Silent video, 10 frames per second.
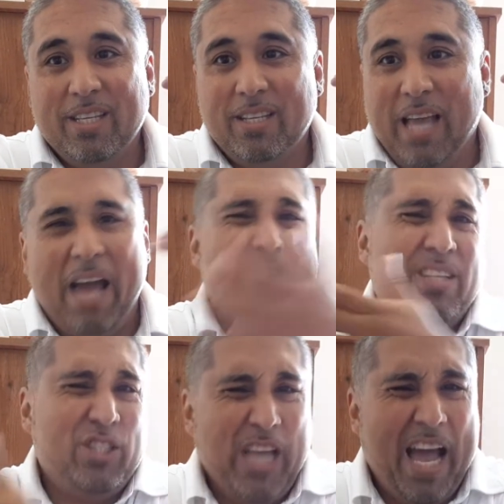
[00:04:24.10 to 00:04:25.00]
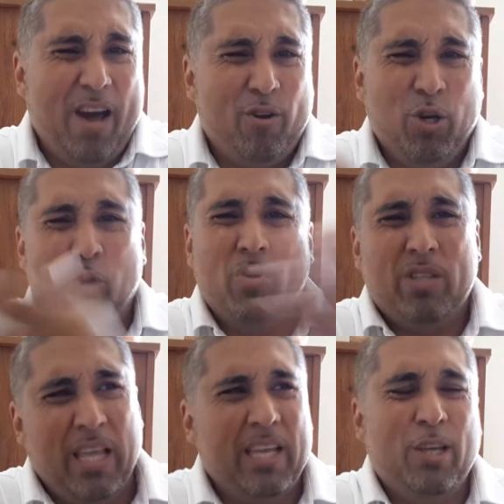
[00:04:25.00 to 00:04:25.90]
having a
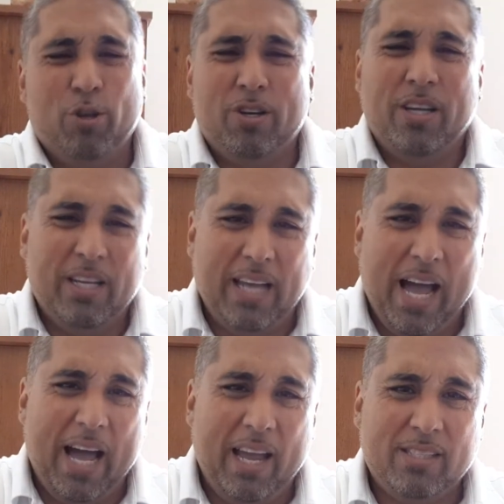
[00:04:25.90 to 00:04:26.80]
child, thinking you're going to die,